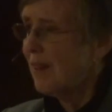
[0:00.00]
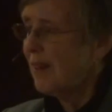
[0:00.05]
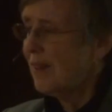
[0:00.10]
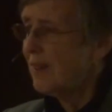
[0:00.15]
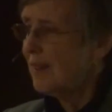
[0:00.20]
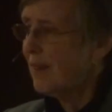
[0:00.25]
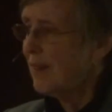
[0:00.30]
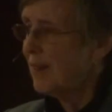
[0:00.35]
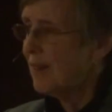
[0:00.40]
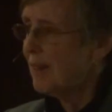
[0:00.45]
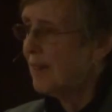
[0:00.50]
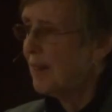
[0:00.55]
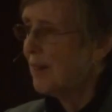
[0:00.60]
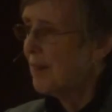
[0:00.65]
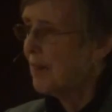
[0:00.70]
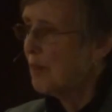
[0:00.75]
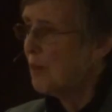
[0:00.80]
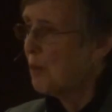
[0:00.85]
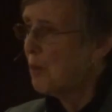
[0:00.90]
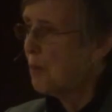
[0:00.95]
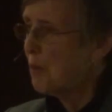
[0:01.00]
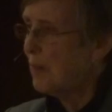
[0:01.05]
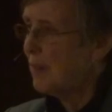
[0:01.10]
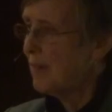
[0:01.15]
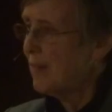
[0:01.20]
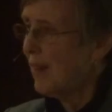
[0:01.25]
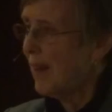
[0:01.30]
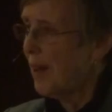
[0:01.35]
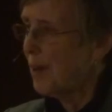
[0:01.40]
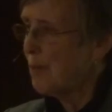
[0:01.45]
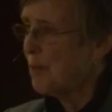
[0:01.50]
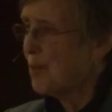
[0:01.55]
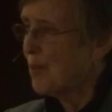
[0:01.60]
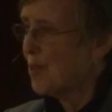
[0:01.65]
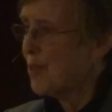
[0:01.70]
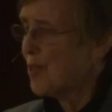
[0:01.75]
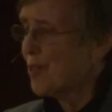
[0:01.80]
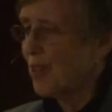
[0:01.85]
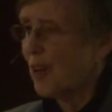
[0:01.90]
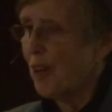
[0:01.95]
and then it will be time to
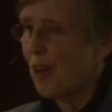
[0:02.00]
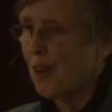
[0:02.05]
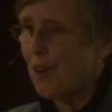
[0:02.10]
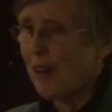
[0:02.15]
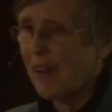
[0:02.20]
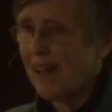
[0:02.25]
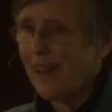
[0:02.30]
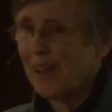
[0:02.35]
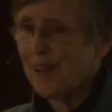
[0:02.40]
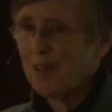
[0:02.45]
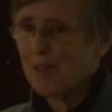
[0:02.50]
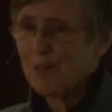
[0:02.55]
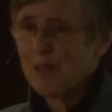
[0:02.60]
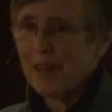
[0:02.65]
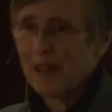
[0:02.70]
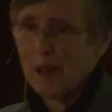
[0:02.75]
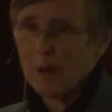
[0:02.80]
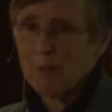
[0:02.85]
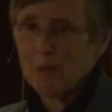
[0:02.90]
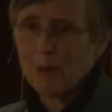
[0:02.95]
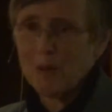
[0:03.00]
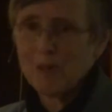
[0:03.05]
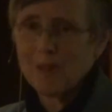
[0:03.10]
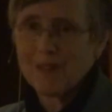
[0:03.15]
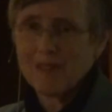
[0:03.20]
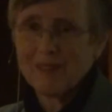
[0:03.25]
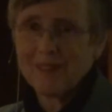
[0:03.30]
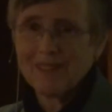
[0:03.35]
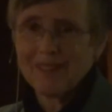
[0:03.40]
share at your tables.